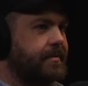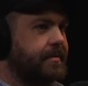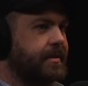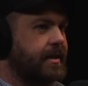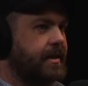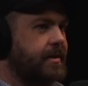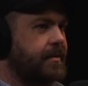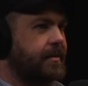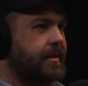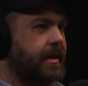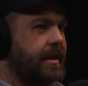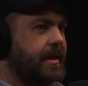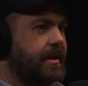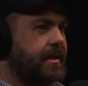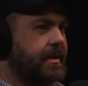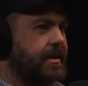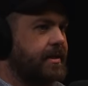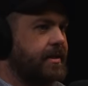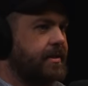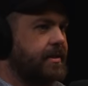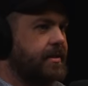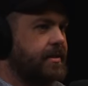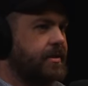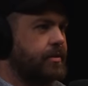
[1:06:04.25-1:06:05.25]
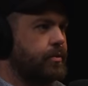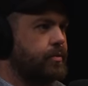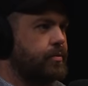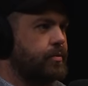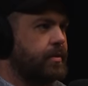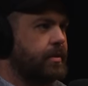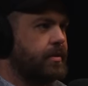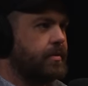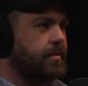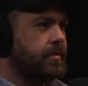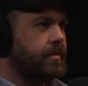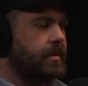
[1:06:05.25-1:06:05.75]
You know, I you
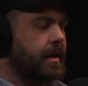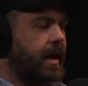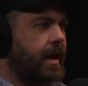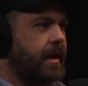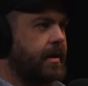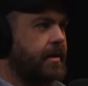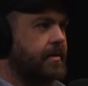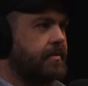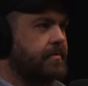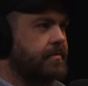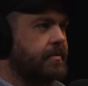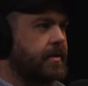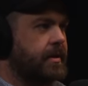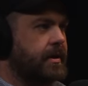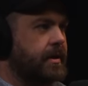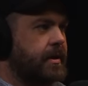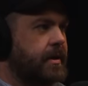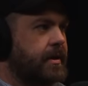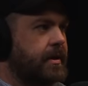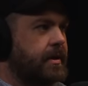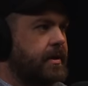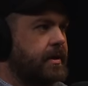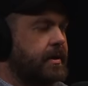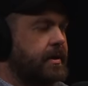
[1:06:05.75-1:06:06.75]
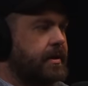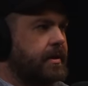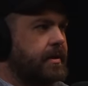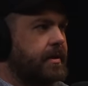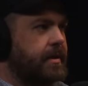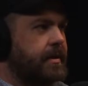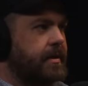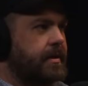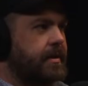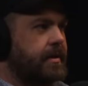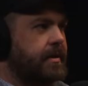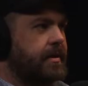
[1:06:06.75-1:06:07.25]
you kind of
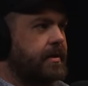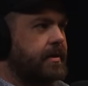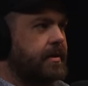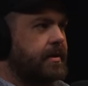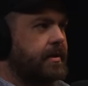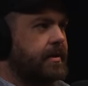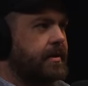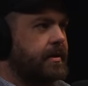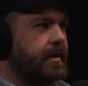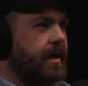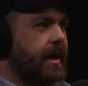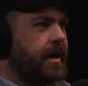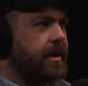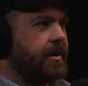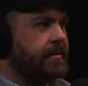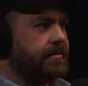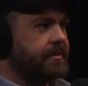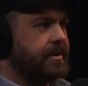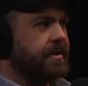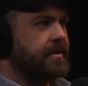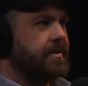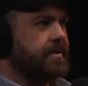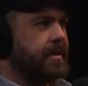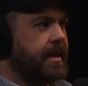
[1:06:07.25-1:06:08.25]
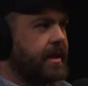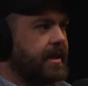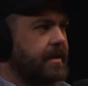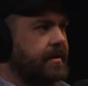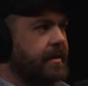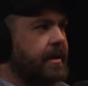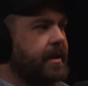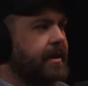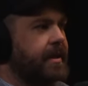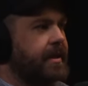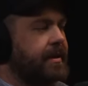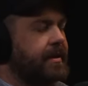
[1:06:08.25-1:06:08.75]
I often
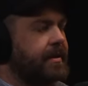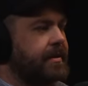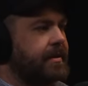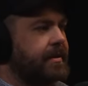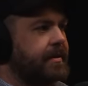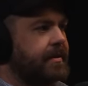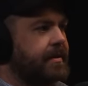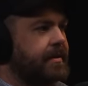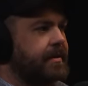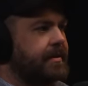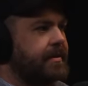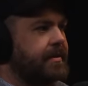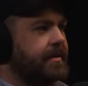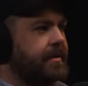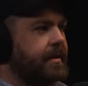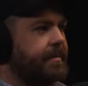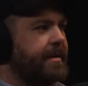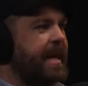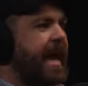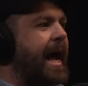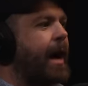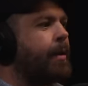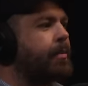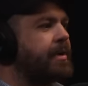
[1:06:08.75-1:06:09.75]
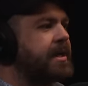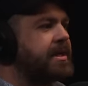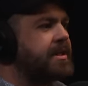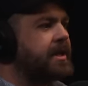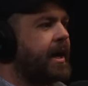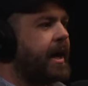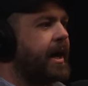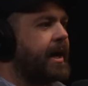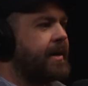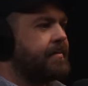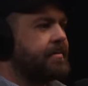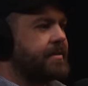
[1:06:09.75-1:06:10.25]
think like I mean, how many
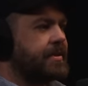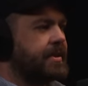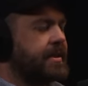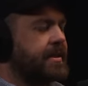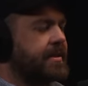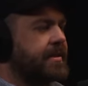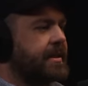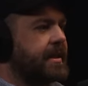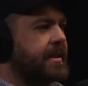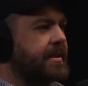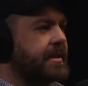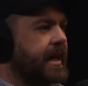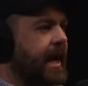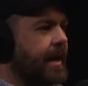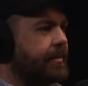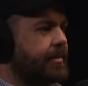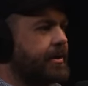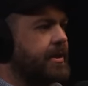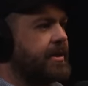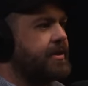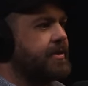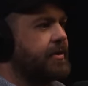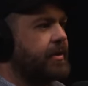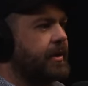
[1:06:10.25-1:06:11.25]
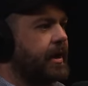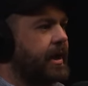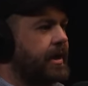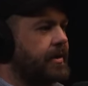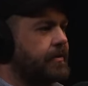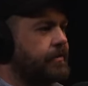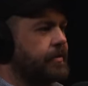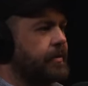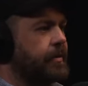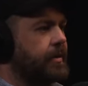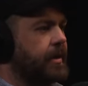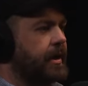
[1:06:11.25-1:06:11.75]
times does things happen in your
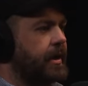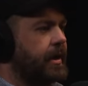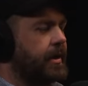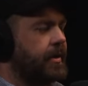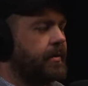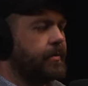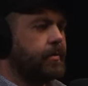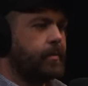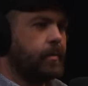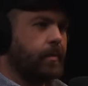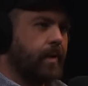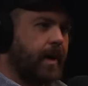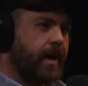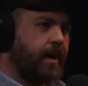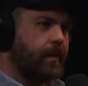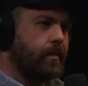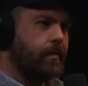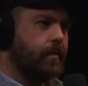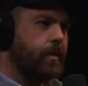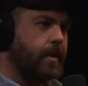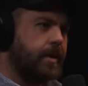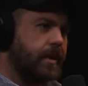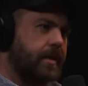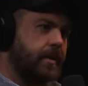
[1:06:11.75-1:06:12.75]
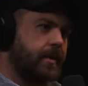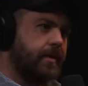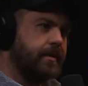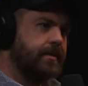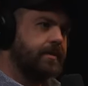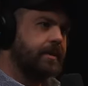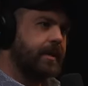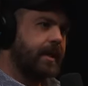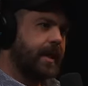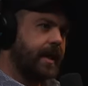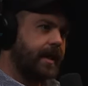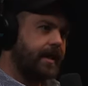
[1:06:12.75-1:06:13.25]
life where you're like, wow, what are the
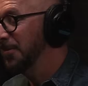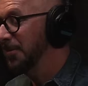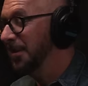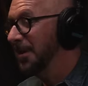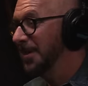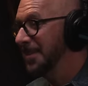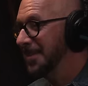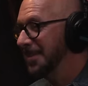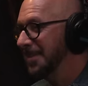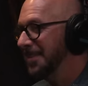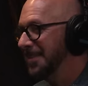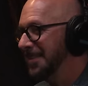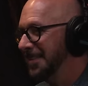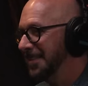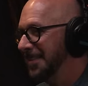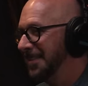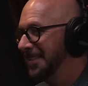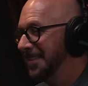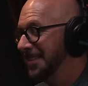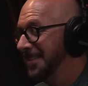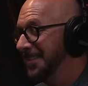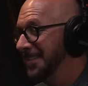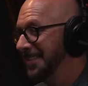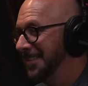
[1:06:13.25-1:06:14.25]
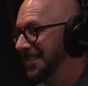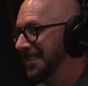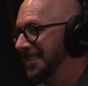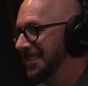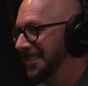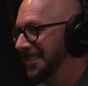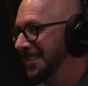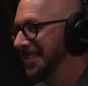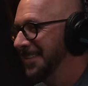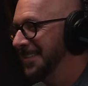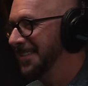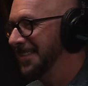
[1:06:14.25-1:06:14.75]
odds of that? Right. Yeah. Like
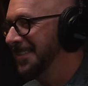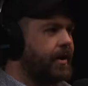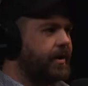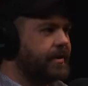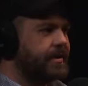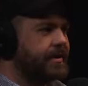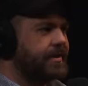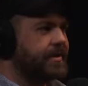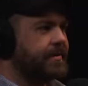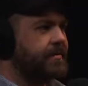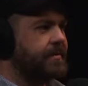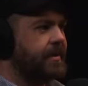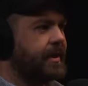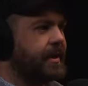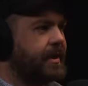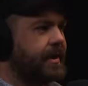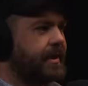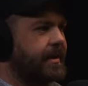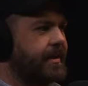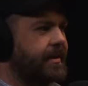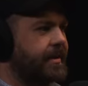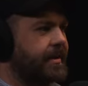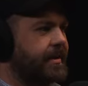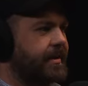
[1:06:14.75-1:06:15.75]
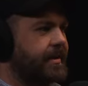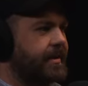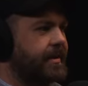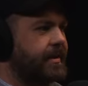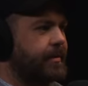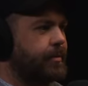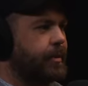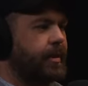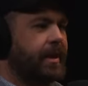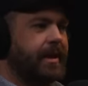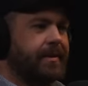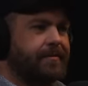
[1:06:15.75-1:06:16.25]
what are the odds of like
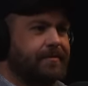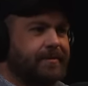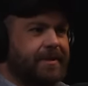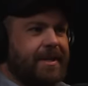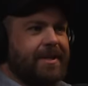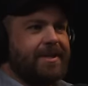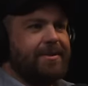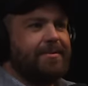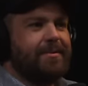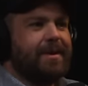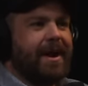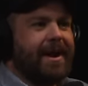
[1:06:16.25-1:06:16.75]
well, like take you